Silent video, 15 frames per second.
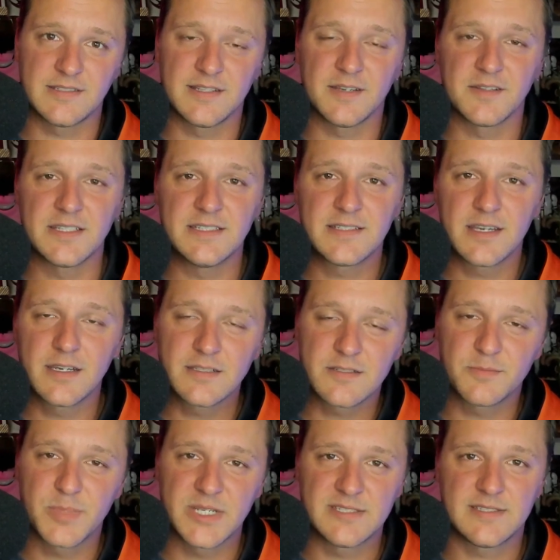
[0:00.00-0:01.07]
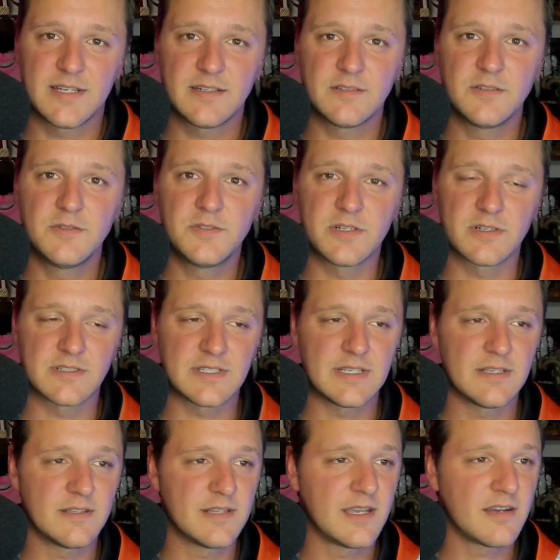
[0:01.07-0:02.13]
Now these guys are based out of New
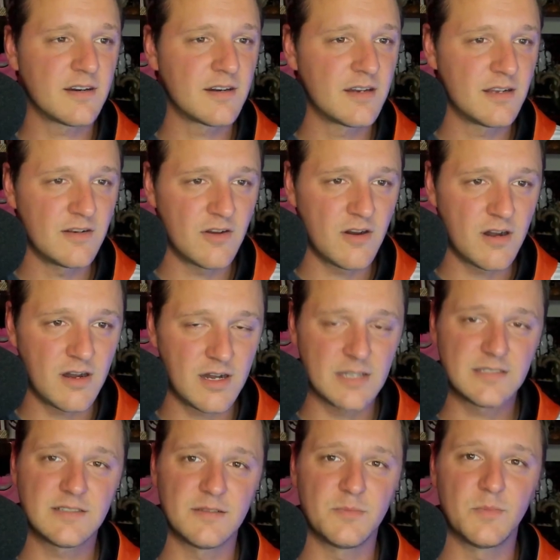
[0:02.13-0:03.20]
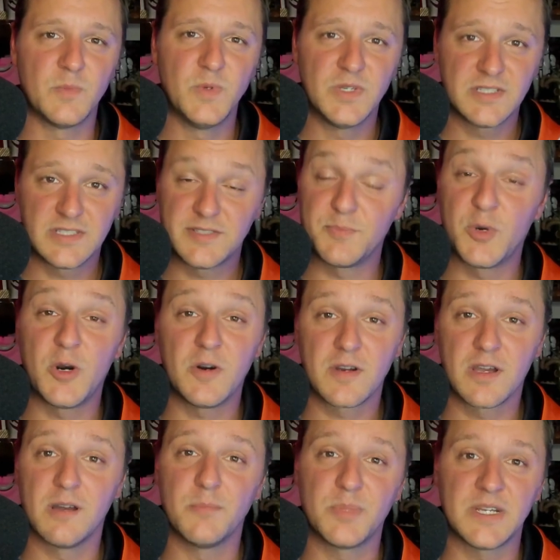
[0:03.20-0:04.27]
Jersey. They are an awesome small
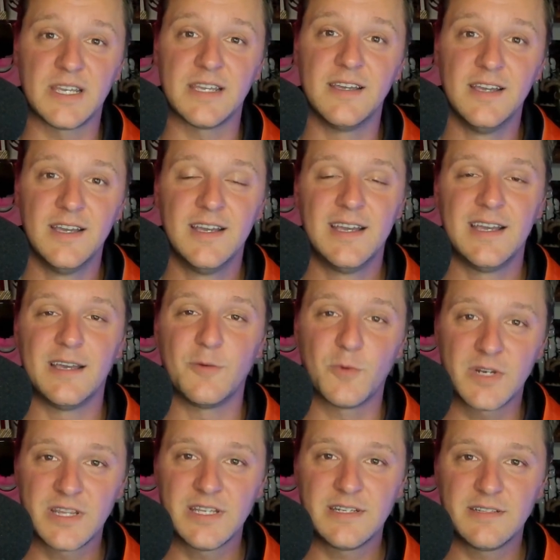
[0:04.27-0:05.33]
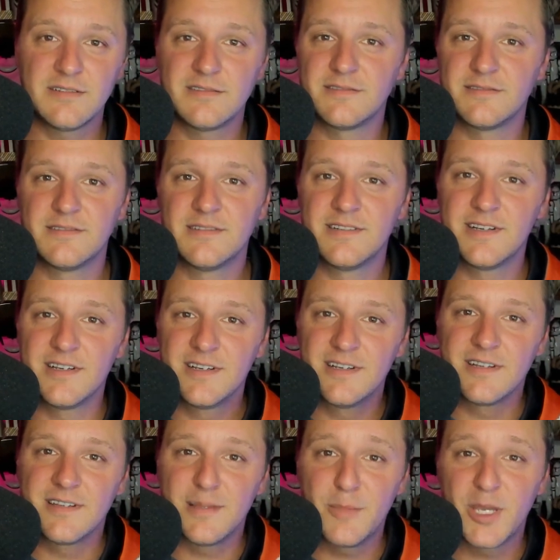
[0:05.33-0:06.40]
company. And what do?
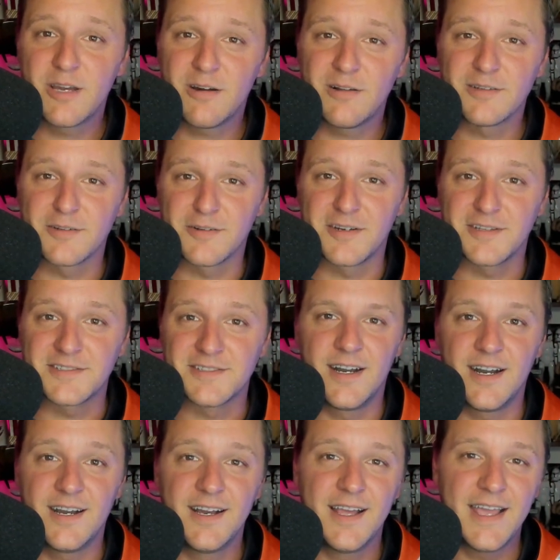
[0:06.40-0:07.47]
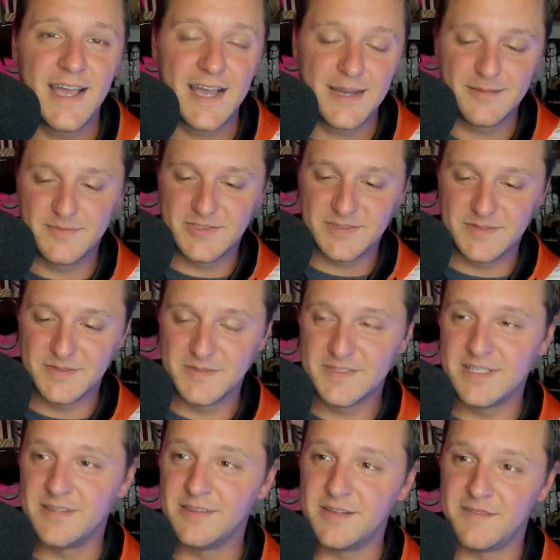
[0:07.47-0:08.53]
They make holocrons. I absolutely
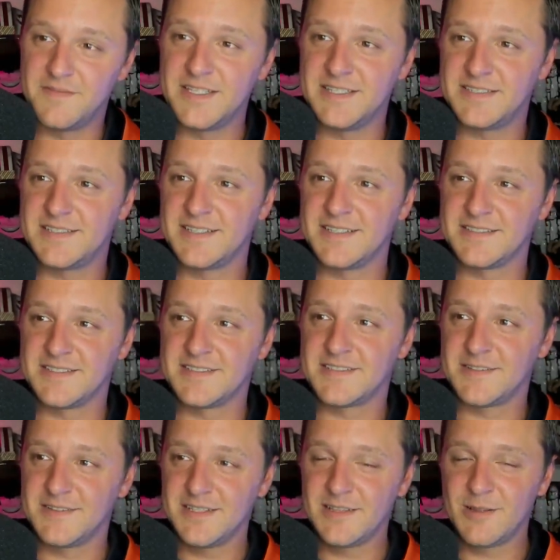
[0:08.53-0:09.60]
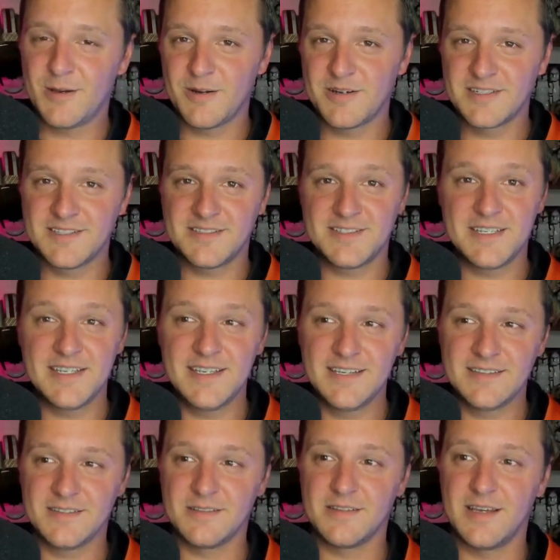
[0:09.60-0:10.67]
love these things. It's a little hard to see
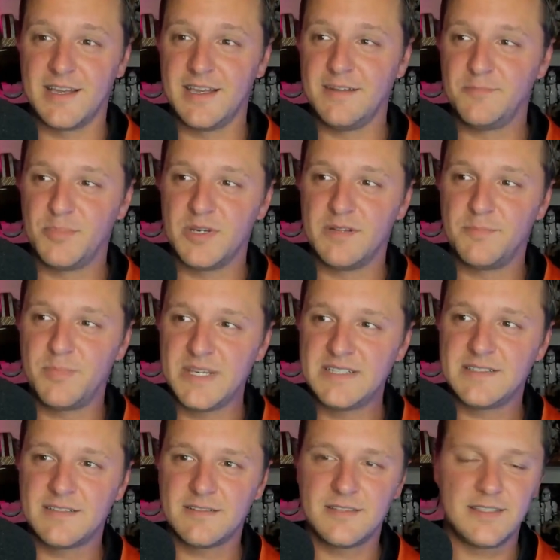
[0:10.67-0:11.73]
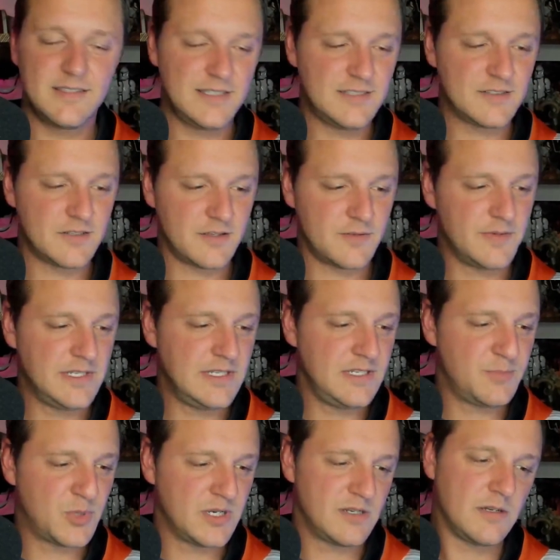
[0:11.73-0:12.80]
in the light, but basically these are 3D
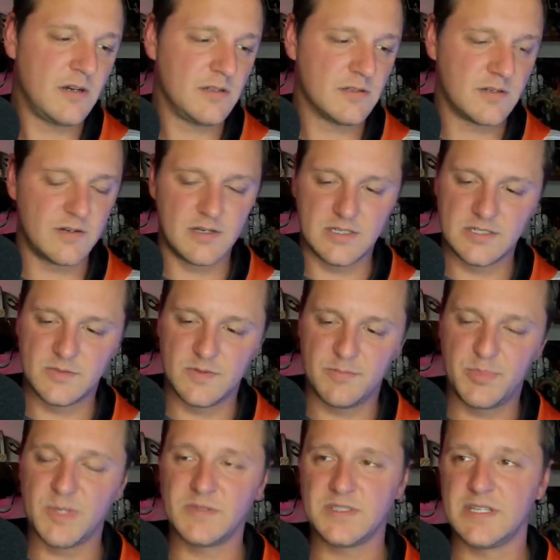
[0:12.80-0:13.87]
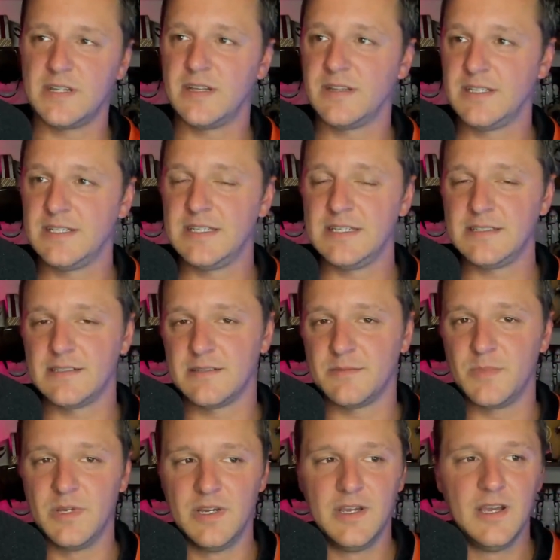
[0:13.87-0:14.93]
print holocrons with built-in LEDs in them.
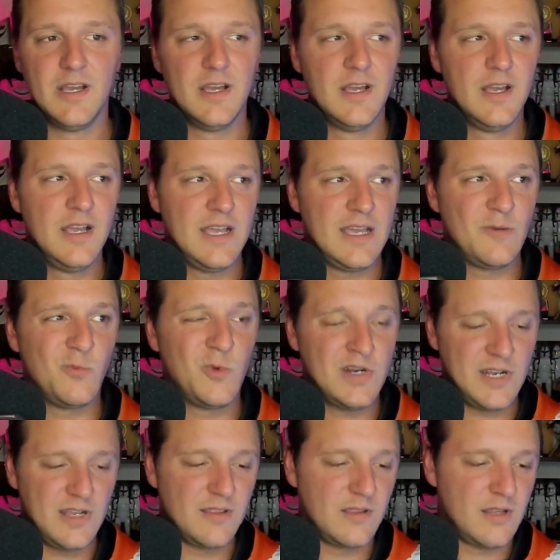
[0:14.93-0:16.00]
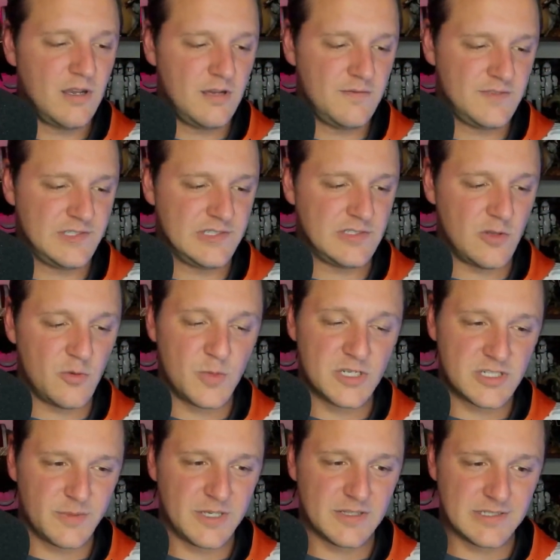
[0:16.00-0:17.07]
And what I loved so much
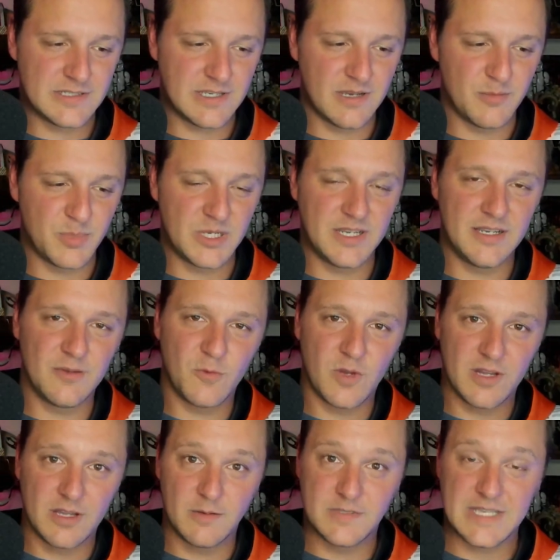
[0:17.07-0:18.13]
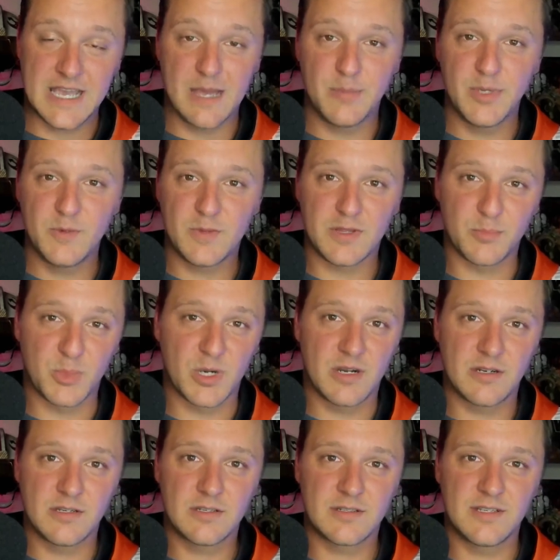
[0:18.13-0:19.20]
about this company, while I was happy with the
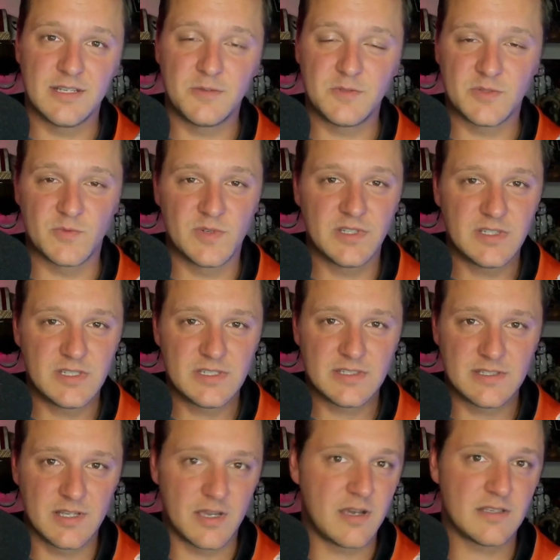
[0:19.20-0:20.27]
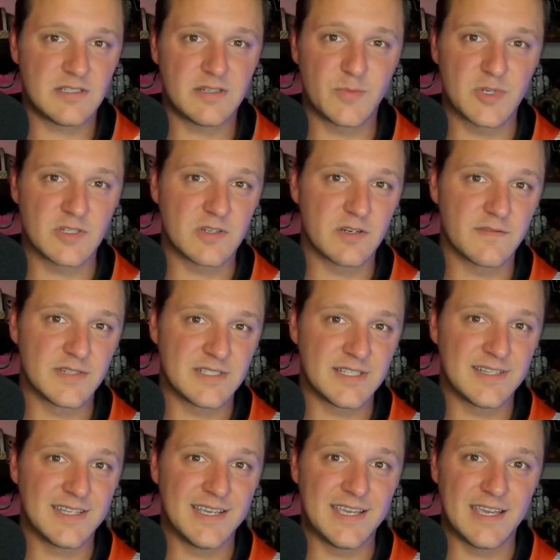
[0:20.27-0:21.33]
product, it was really just the customer service that
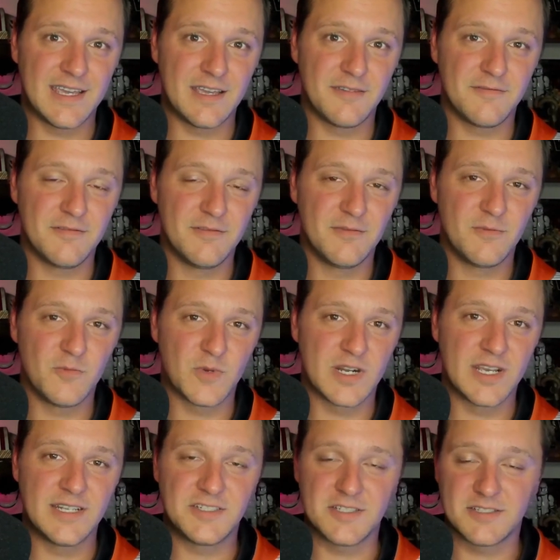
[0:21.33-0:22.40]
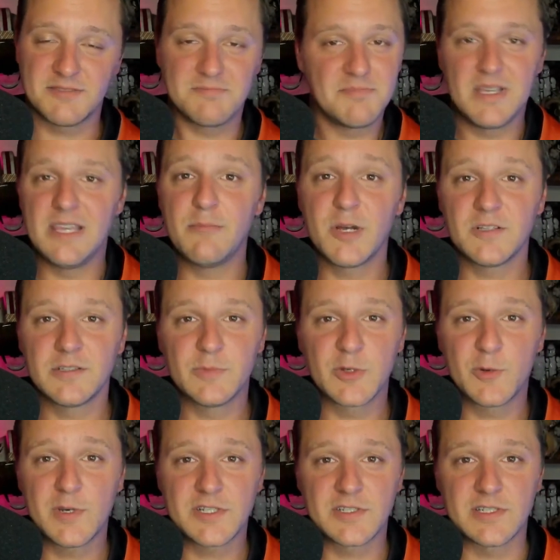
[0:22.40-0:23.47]
they gave when I just emailed them a
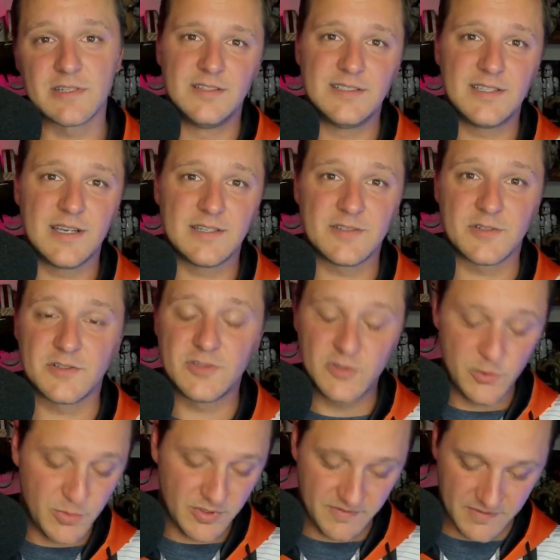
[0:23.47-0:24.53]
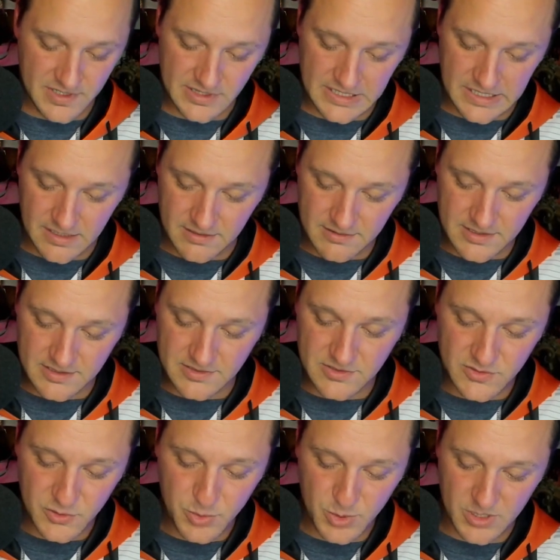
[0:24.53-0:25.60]
question. These guys are super friendly. They're
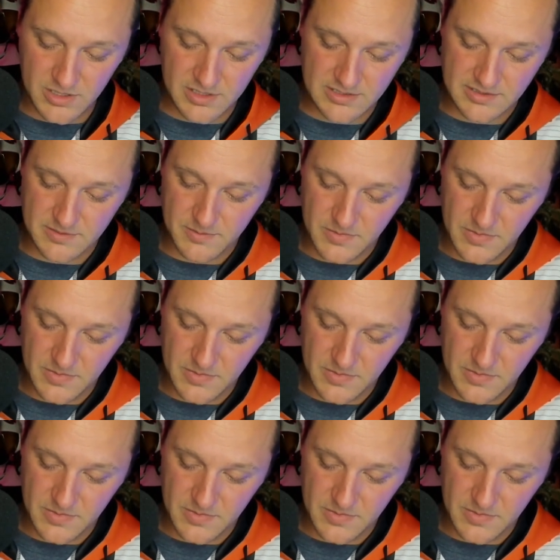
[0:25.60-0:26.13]
super awesome.